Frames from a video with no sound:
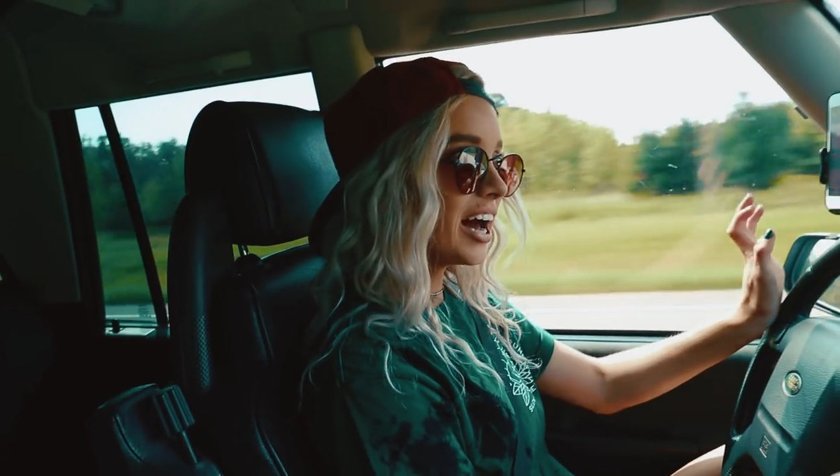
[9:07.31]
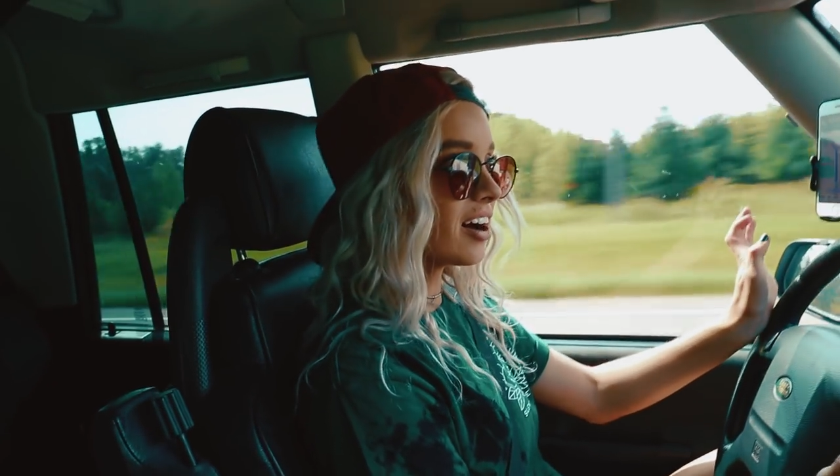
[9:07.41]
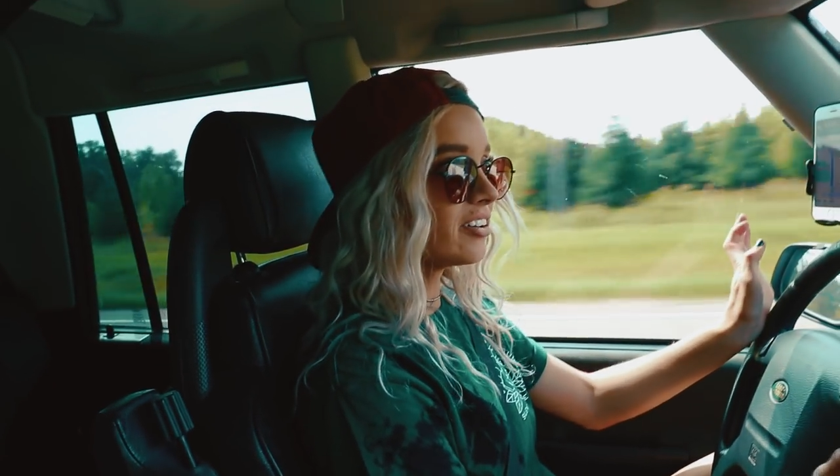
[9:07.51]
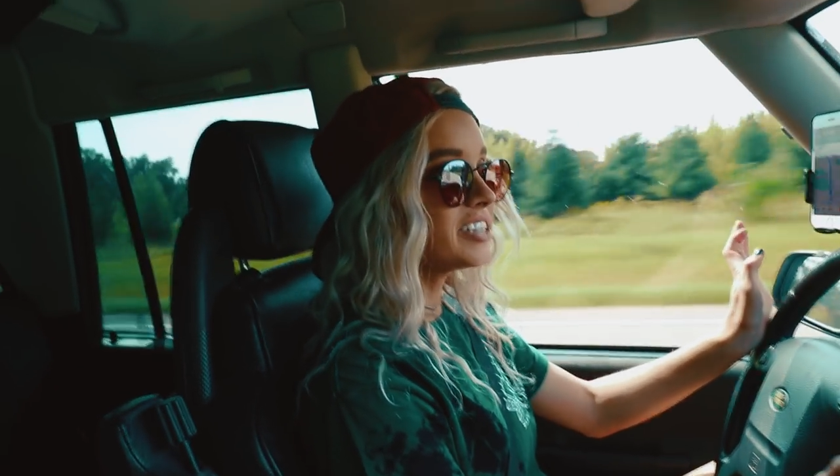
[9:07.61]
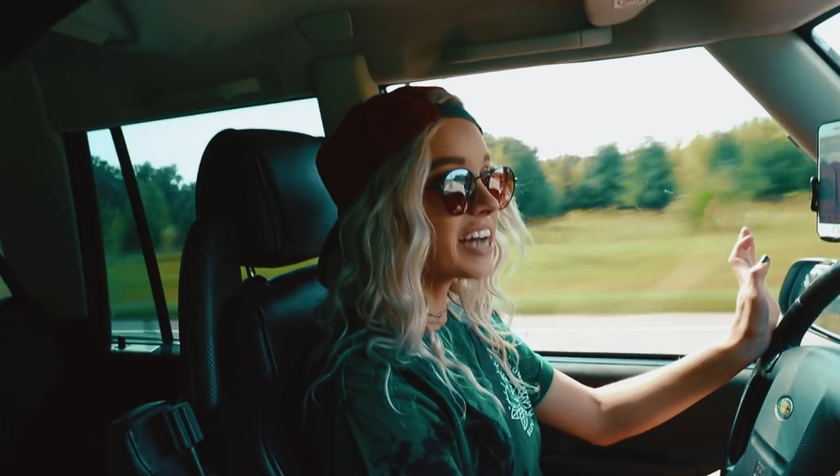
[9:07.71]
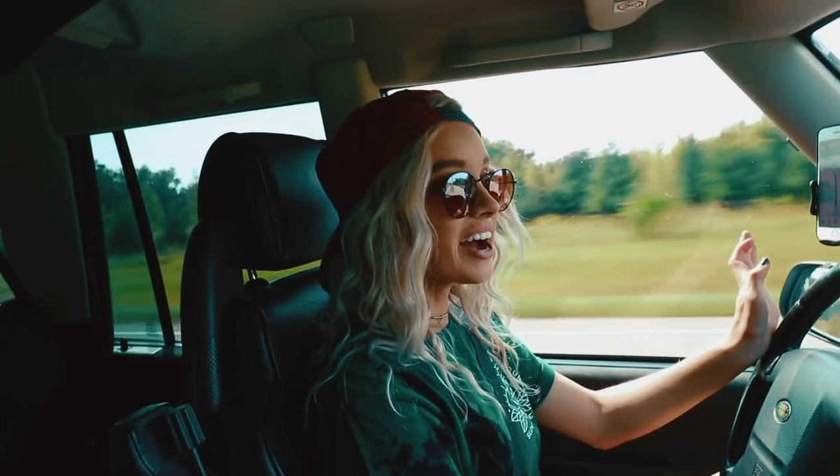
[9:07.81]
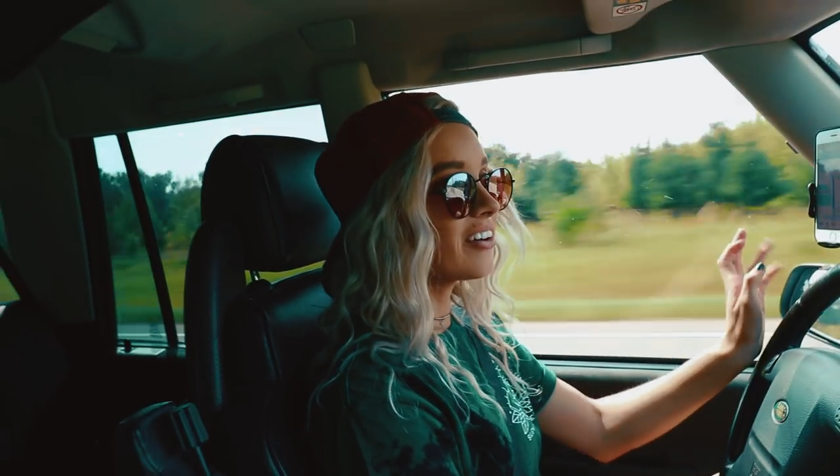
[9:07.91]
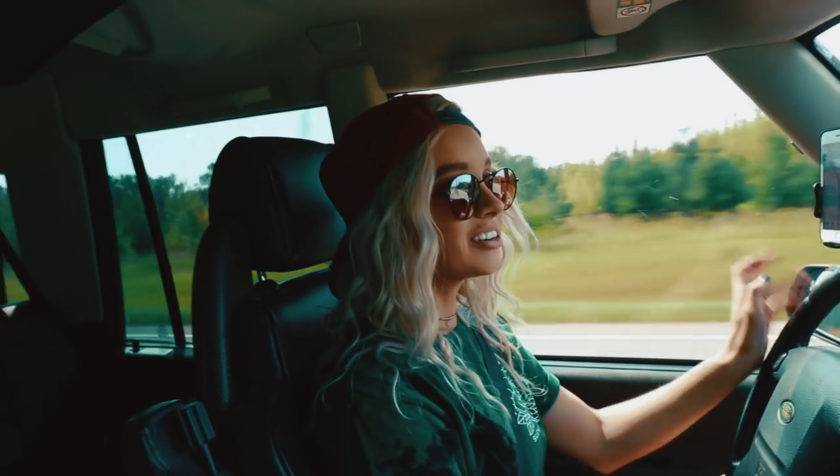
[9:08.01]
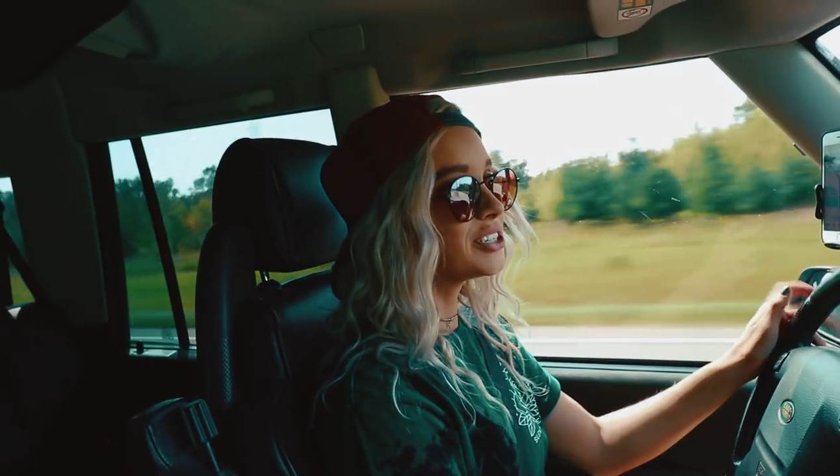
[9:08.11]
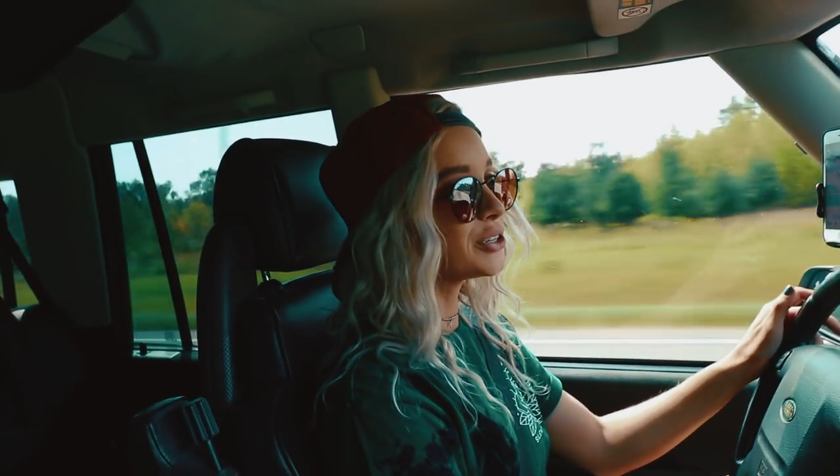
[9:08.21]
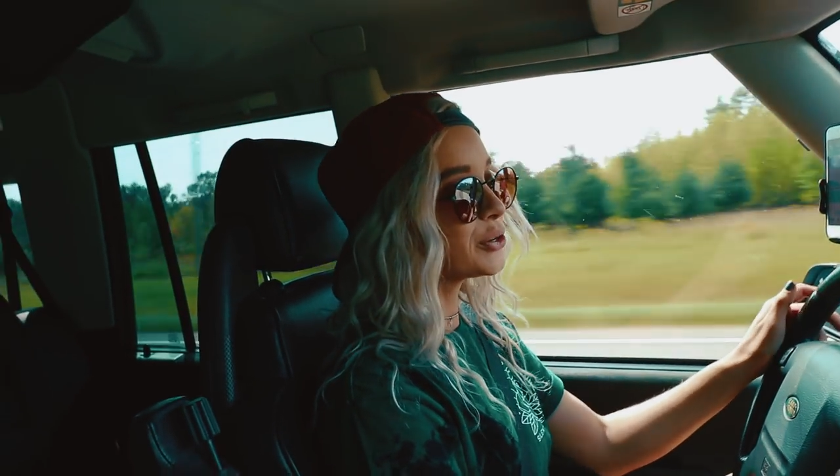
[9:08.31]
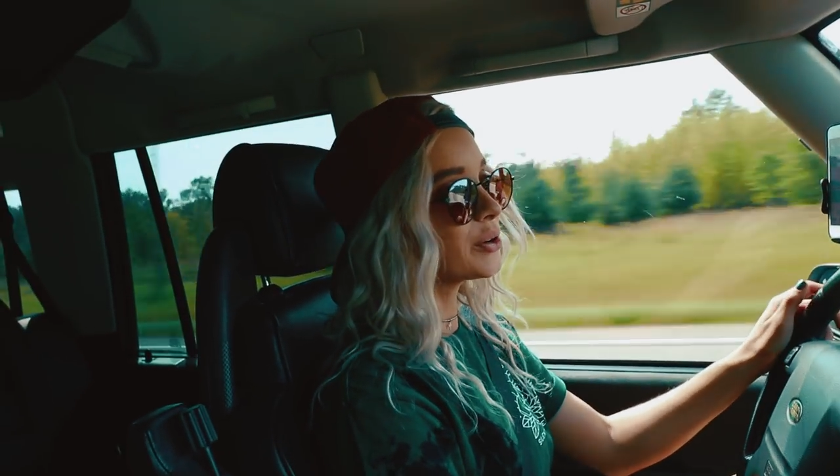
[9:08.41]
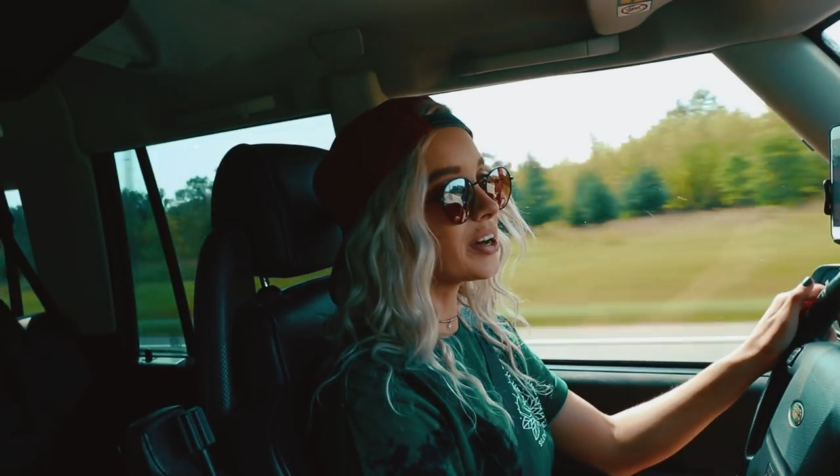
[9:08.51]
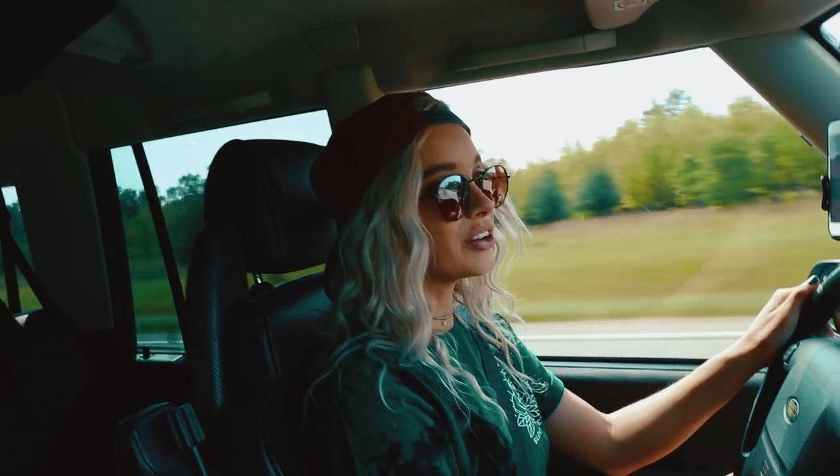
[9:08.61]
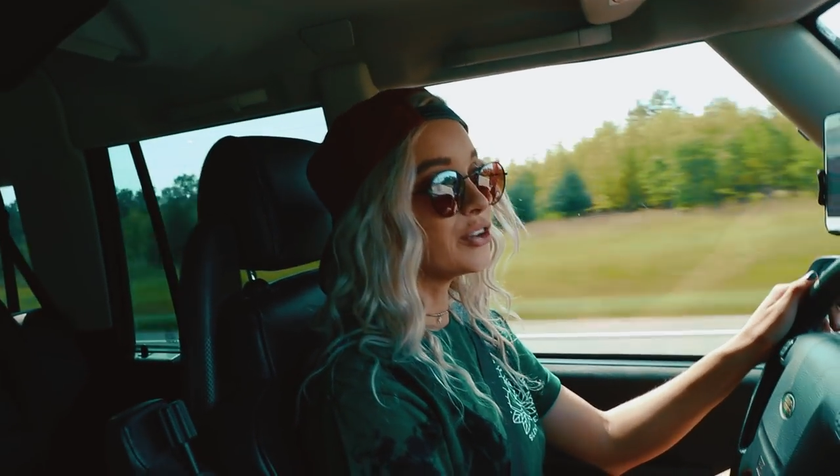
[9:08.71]
out of town to
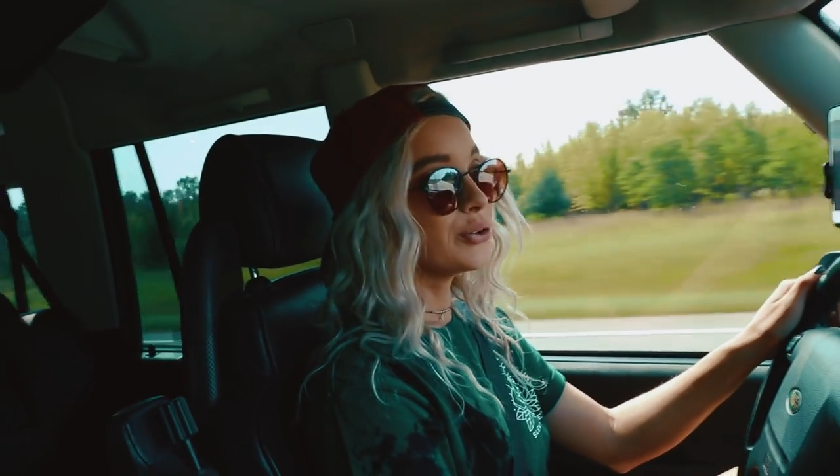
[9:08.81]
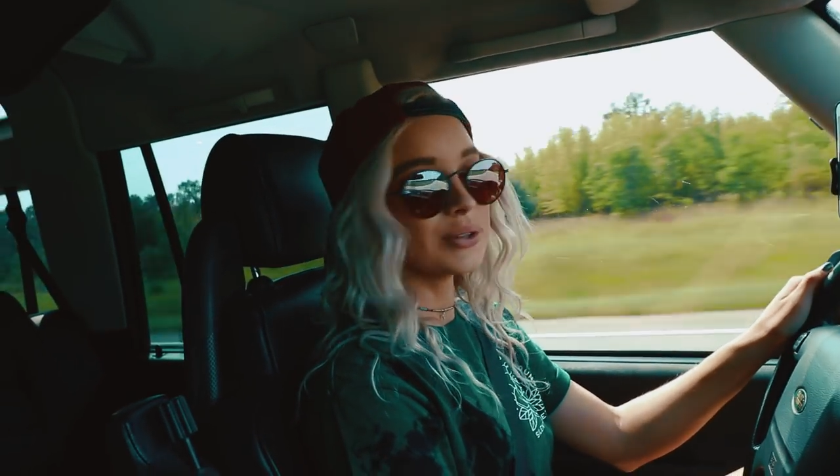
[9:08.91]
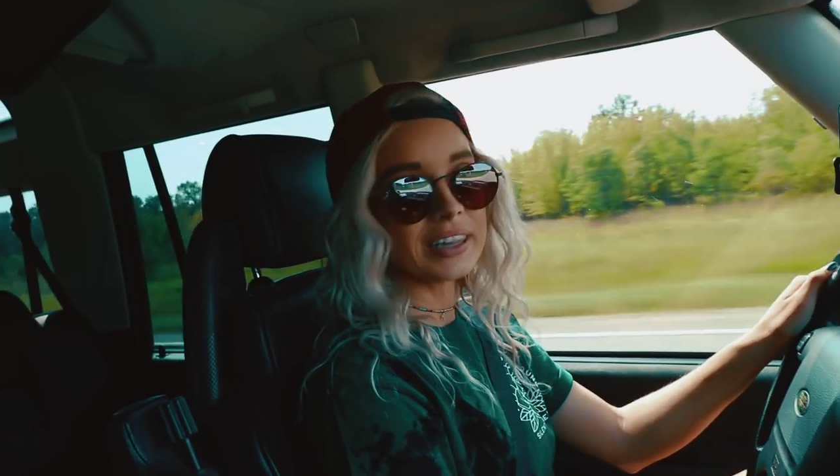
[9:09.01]
a new